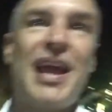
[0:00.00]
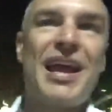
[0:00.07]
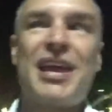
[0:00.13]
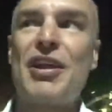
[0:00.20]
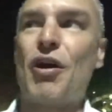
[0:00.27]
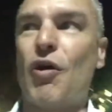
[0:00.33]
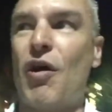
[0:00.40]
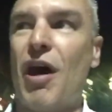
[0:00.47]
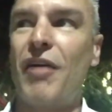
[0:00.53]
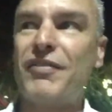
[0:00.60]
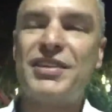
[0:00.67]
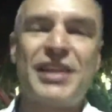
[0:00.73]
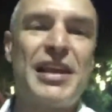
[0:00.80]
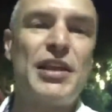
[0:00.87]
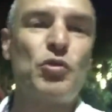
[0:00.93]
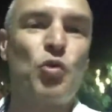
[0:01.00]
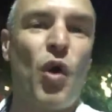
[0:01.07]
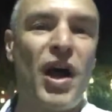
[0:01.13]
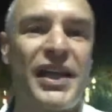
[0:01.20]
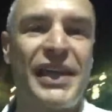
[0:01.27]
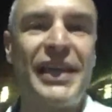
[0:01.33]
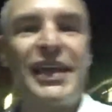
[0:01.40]
You know, all of a sudden he's
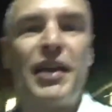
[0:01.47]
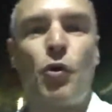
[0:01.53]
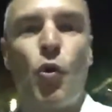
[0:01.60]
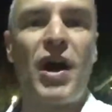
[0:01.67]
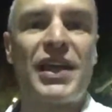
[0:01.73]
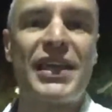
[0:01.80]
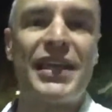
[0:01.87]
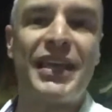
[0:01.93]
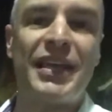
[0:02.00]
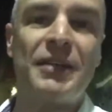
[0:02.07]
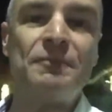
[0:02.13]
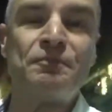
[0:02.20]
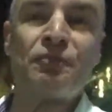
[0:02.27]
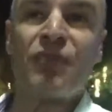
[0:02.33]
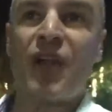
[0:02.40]
walking in and walking in.